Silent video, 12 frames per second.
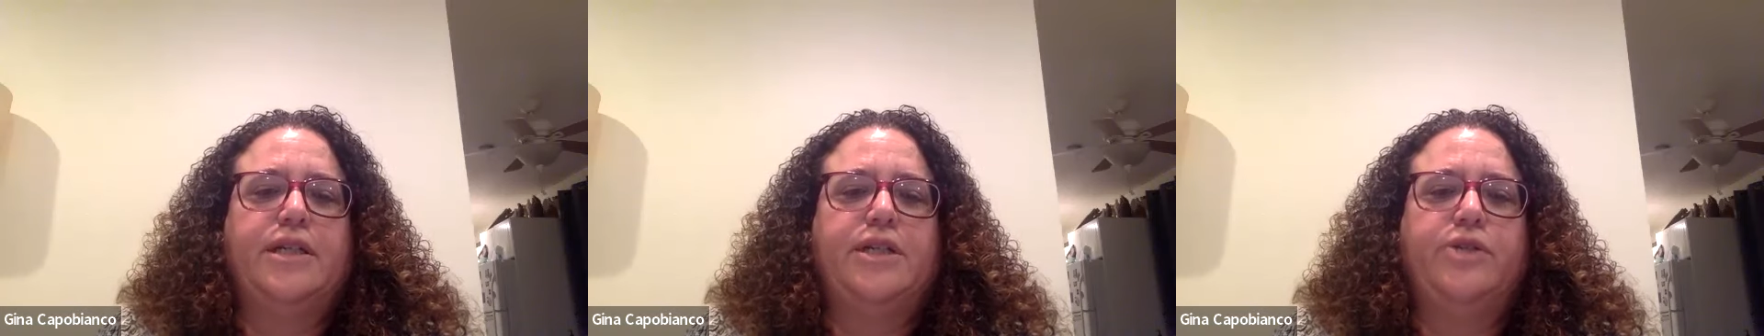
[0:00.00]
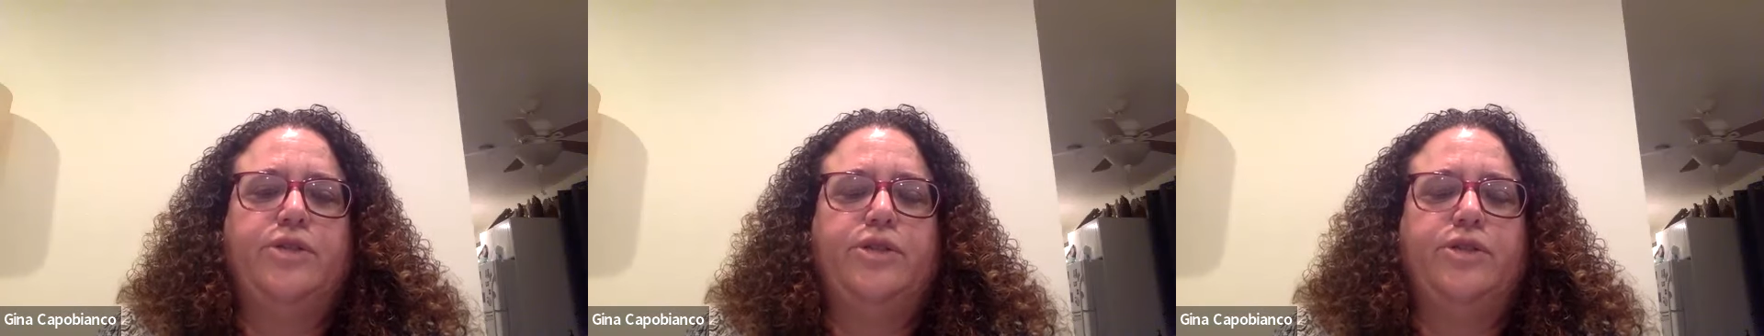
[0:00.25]

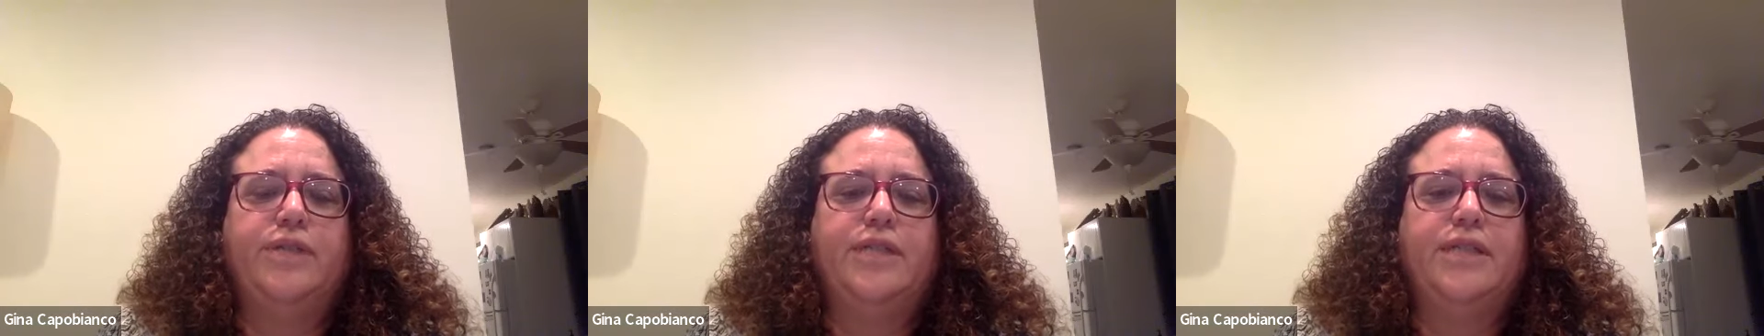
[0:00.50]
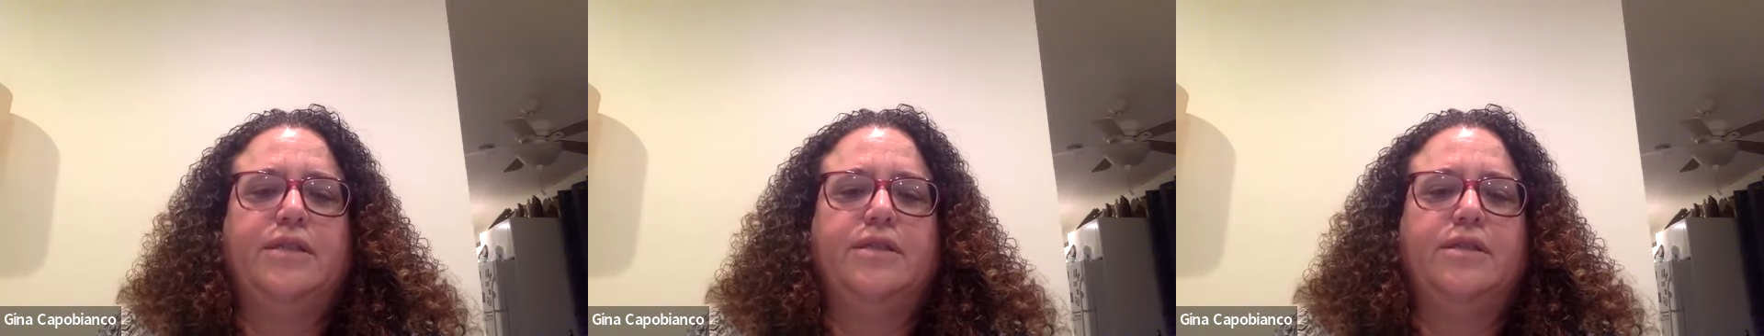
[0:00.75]
you do
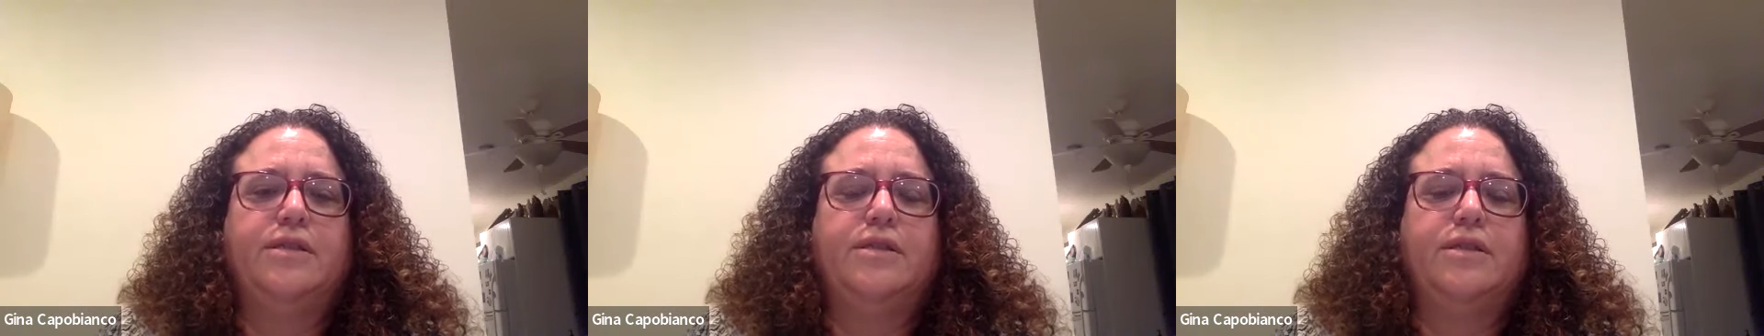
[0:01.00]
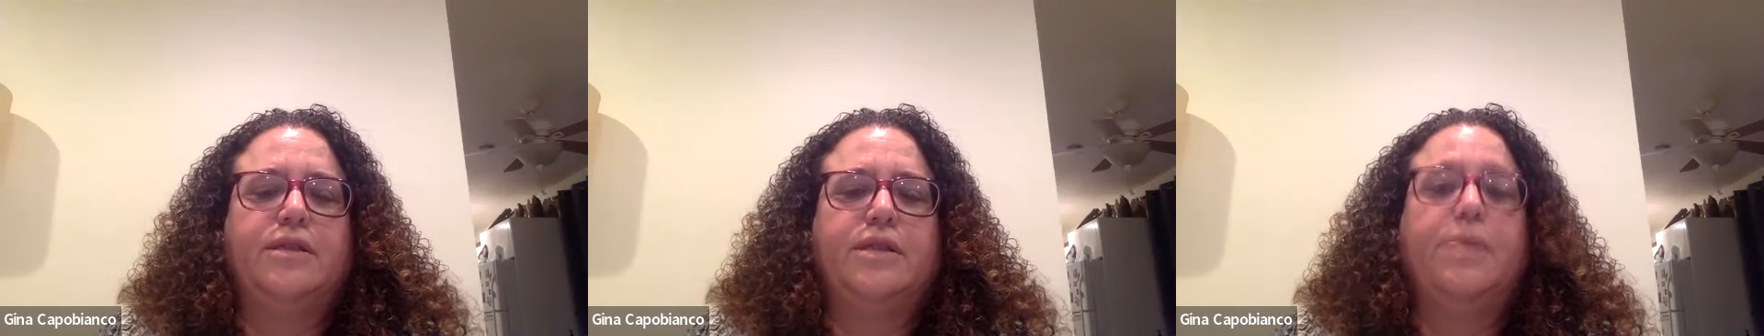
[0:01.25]
need,
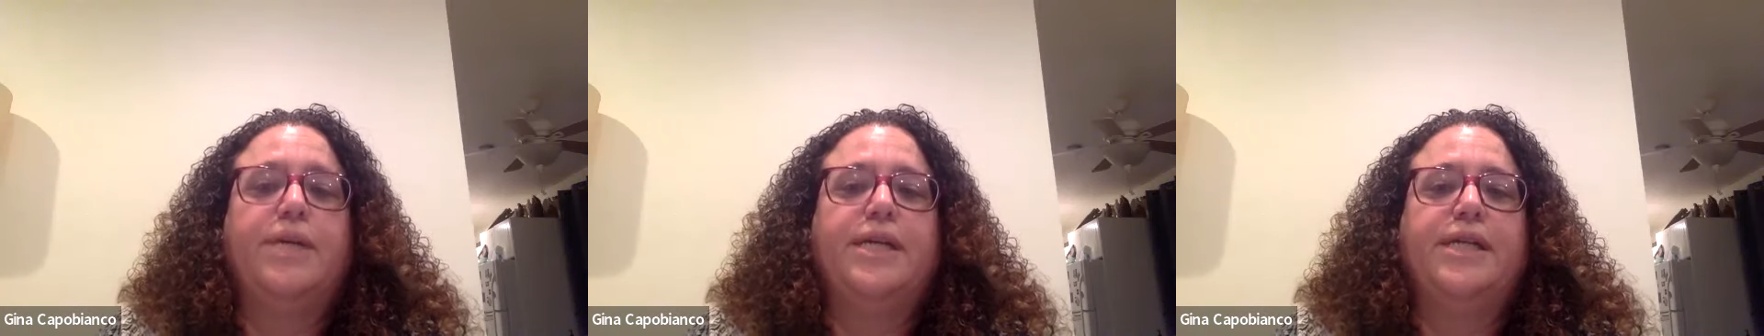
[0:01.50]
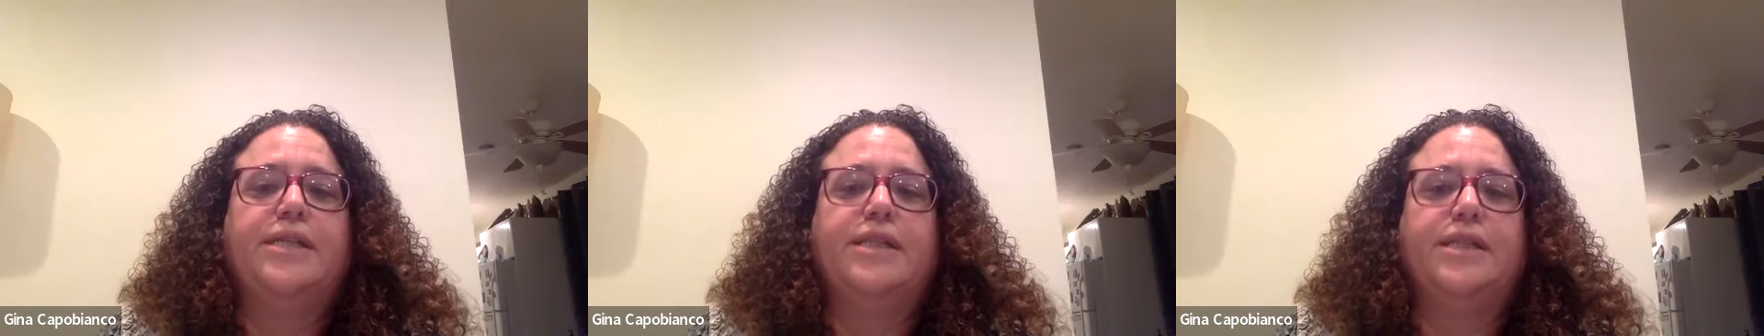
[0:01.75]
somebody
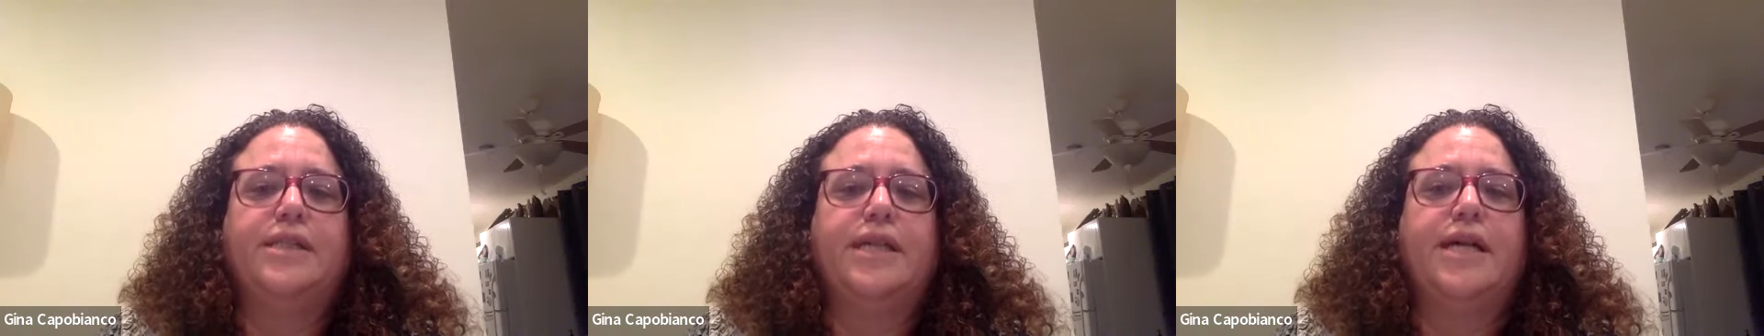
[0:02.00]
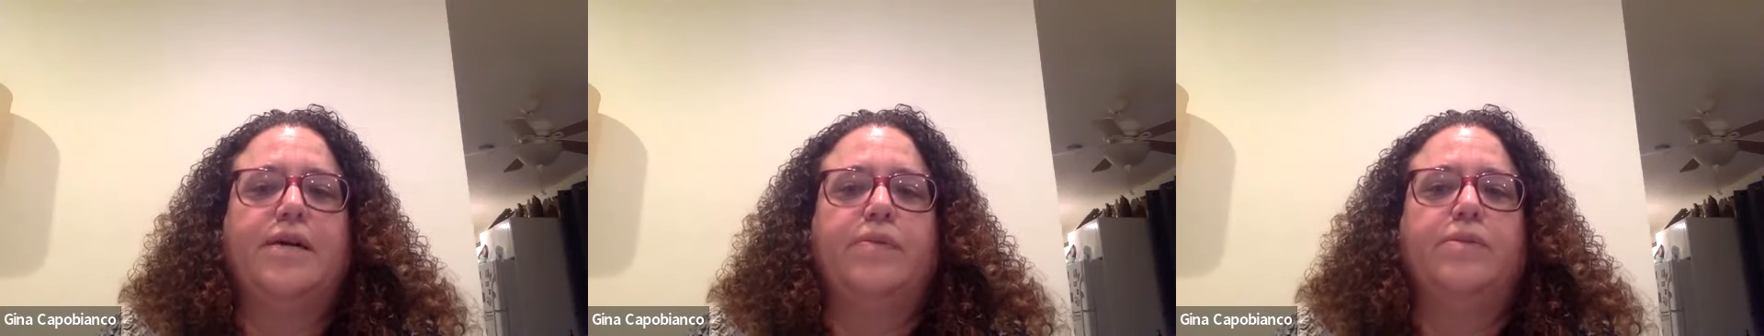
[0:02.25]
needs to
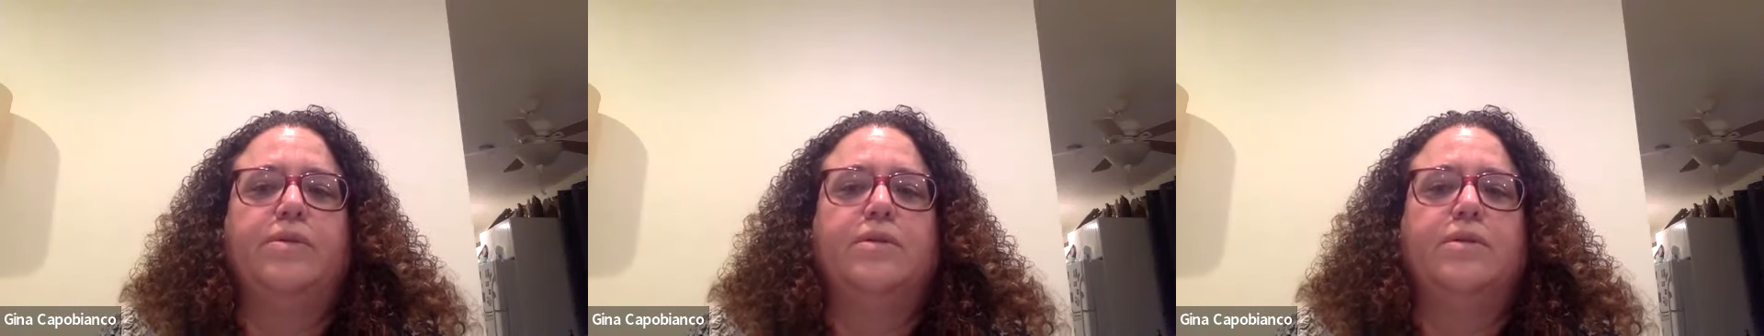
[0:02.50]
seek help.